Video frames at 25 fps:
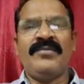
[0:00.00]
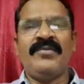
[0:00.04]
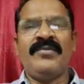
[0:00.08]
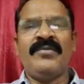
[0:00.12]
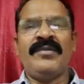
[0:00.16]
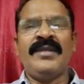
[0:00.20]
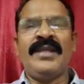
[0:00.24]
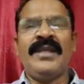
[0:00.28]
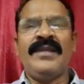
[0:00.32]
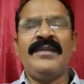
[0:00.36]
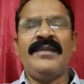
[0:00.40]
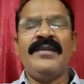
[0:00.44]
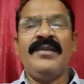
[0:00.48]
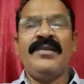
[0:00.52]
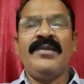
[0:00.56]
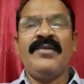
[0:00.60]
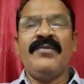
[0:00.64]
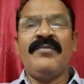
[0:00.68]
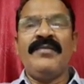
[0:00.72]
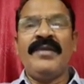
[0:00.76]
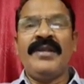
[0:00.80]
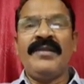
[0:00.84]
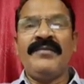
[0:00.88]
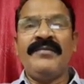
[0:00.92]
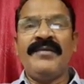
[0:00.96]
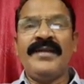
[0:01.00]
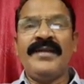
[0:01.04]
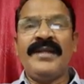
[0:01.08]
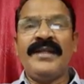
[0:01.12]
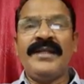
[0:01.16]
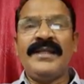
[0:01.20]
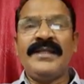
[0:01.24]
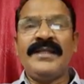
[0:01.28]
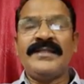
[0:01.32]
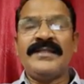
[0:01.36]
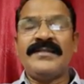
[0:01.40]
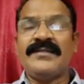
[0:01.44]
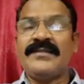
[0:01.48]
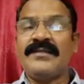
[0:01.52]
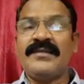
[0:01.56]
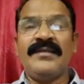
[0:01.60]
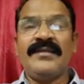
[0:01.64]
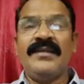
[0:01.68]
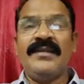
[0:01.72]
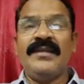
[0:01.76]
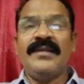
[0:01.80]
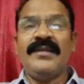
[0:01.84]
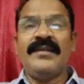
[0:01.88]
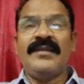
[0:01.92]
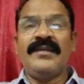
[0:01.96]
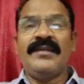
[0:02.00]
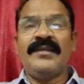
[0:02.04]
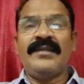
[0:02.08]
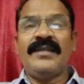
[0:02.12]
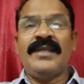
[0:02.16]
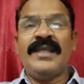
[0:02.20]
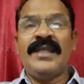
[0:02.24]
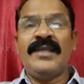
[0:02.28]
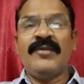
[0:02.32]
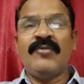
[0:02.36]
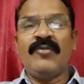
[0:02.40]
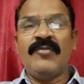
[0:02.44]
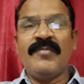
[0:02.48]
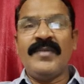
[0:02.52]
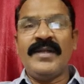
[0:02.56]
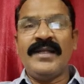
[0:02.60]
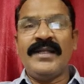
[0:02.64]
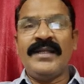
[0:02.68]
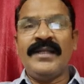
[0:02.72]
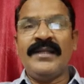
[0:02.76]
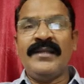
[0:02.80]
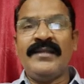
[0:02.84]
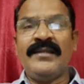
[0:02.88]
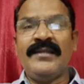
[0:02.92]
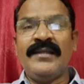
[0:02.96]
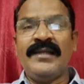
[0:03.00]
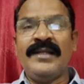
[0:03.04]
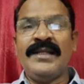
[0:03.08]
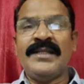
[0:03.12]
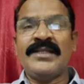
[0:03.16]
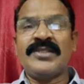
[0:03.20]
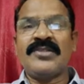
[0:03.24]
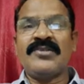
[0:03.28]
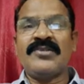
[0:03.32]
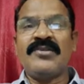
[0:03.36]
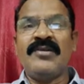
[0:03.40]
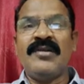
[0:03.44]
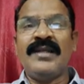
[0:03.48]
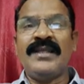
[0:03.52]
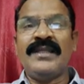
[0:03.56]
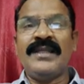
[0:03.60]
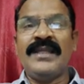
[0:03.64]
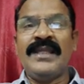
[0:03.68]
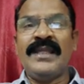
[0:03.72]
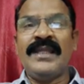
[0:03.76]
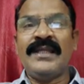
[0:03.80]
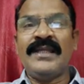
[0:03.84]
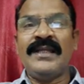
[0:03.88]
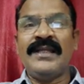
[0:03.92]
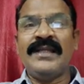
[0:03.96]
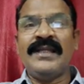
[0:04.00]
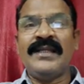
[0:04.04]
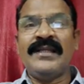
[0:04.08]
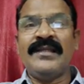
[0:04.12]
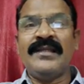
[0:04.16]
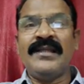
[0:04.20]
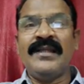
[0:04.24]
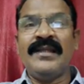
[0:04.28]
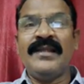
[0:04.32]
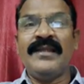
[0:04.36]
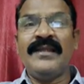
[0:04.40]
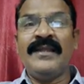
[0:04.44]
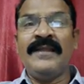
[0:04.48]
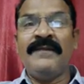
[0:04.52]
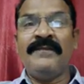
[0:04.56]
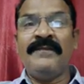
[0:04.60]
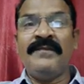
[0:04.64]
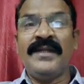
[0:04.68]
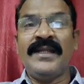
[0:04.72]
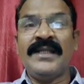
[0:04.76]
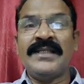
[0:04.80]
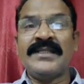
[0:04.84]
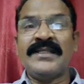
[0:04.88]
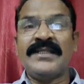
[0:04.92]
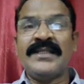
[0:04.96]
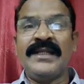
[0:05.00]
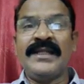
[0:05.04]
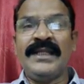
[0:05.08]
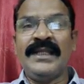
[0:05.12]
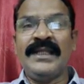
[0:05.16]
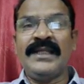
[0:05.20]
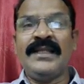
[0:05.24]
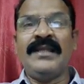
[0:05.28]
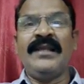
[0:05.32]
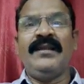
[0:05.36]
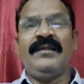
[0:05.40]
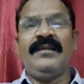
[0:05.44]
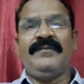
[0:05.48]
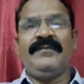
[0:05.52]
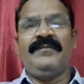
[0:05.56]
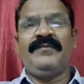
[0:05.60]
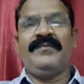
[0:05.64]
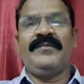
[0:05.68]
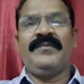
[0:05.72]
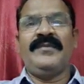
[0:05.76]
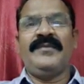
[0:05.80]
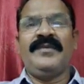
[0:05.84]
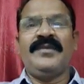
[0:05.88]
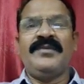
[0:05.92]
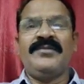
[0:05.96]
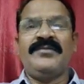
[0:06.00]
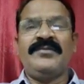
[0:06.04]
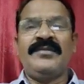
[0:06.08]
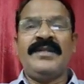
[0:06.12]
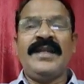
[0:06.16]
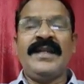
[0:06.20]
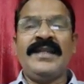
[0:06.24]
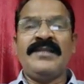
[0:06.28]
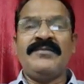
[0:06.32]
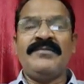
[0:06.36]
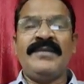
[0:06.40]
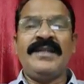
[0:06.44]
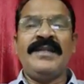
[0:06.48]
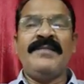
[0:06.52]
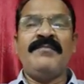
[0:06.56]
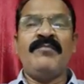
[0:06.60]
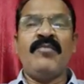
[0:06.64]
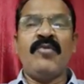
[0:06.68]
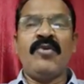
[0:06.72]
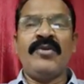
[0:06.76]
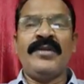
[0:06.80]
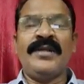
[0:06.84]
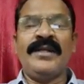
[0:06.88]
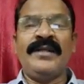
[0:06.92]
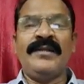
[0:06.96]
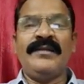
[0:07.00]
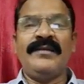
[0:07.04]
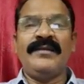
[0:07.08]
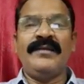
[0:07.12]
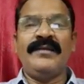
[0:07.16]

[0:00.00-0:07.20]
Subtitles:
Okay, whenever it is K-chromatic, it is called K-critical if it is critical. So that is very important.